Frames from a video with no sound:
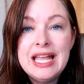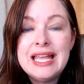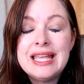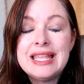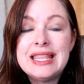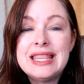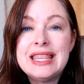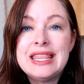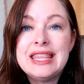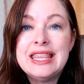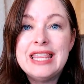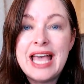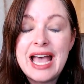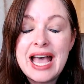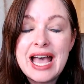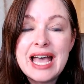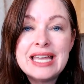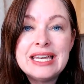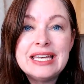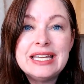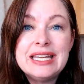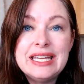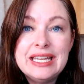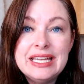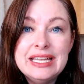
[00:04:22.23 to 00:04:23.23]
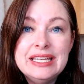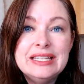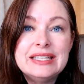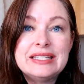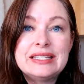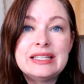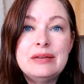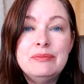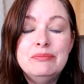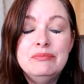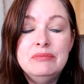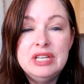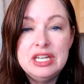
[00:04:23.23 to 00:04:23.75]
That
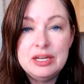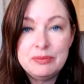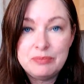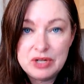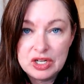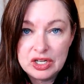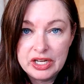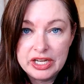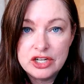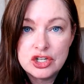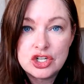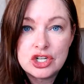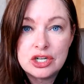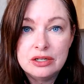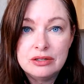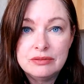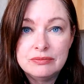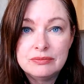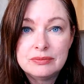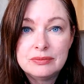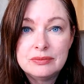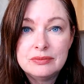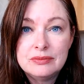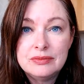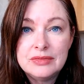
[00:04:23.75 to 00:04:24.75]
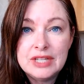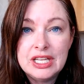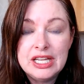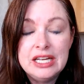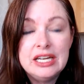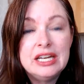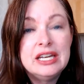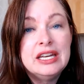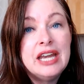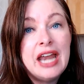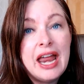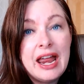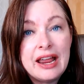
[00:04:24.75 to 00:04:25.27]
is manipulation in
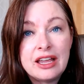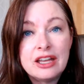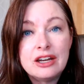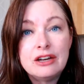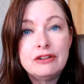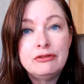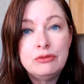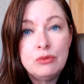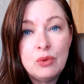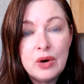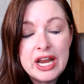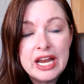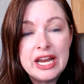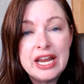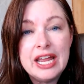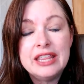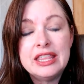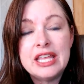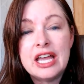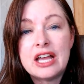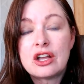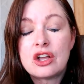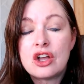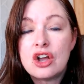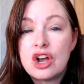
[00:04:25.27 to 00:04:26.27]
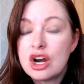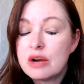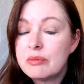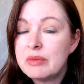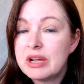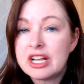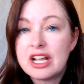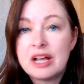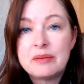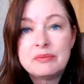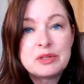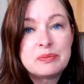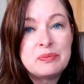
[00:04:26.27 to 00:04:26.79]
a negative way, and that karma
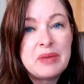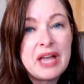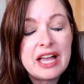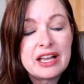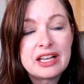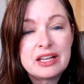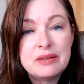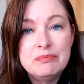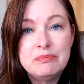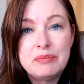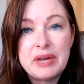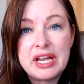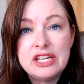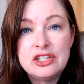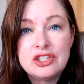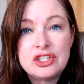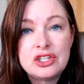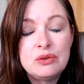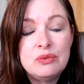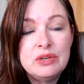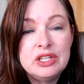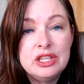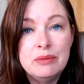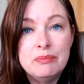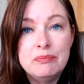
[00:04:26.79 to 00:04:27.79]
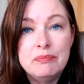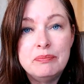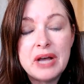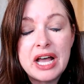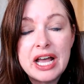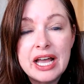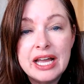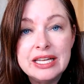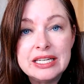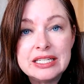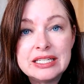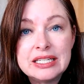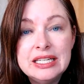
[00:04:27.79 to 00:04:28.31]
comes back and bites you in the
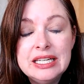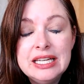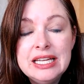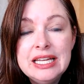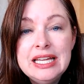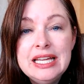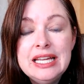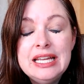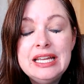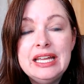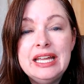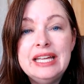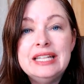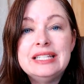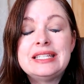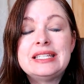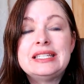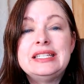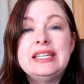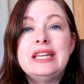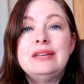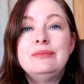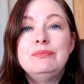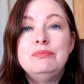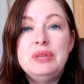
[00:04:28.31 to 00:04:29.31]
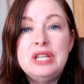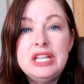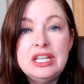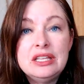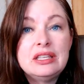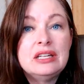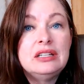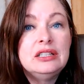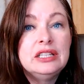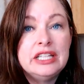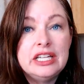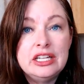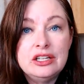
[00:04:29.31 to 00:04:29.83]
butt. Instead, be
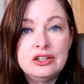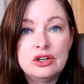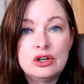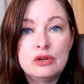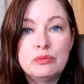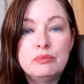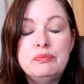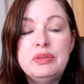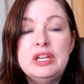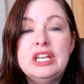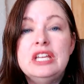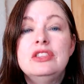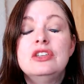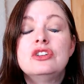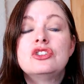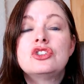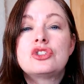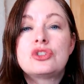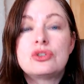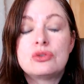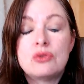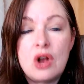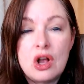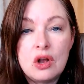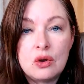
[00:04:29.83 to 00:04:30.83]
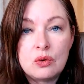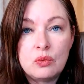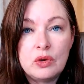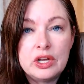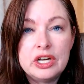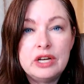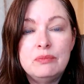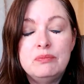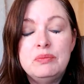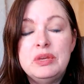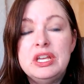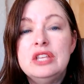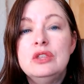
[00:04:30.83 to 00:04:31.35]
the leader, be the strong one,
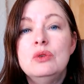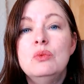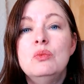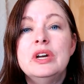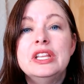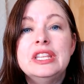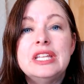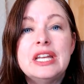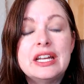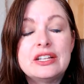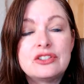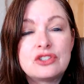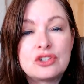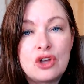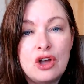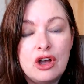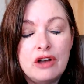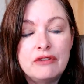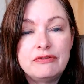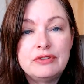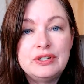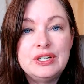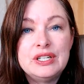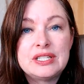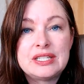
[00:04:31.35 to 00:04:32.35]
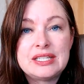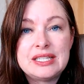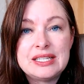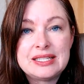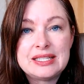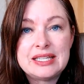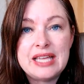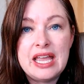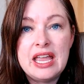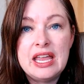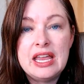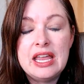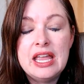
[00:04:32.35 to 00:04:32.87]
and be the one that has confidence to
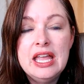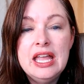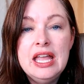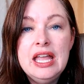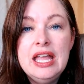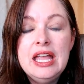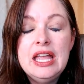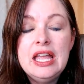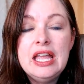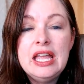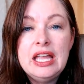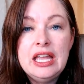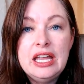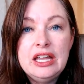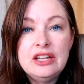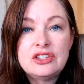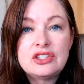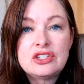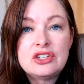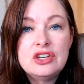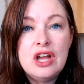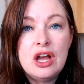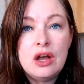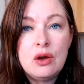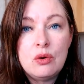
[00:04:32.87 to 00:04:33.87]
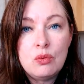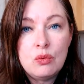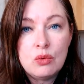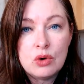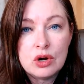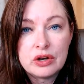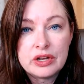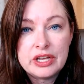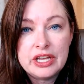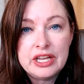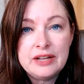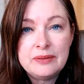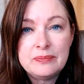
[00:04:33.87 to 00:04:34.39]
say, it's not
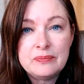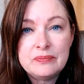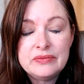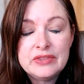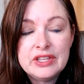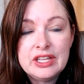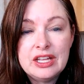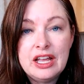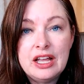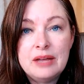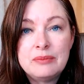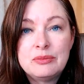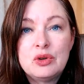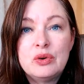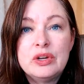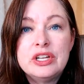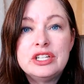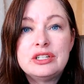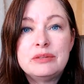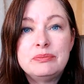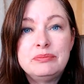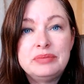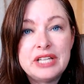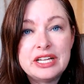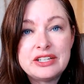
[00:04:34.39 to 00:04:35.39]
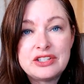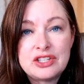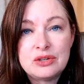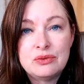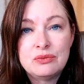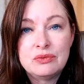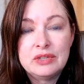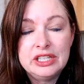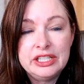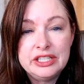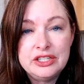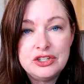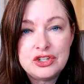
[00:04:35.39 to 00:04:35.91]
working, I'm going to bless and
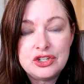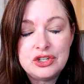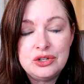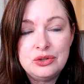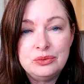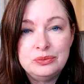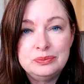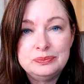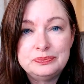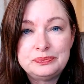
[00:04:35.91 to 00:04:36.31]
release you.